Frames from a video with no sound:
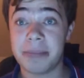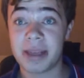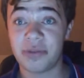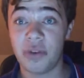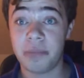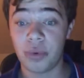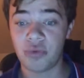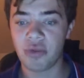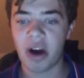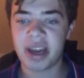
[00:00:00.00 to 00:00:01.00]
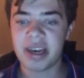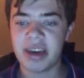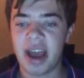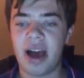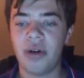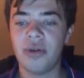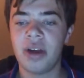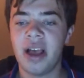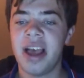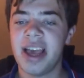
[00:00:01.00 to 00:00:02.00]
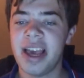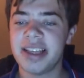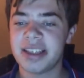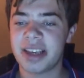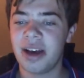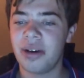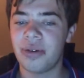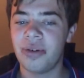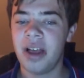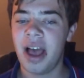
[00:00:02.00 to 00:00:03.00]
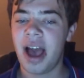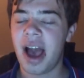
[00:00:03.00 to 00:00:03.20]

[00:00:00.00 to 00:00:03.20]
the best football right now, it is Hull.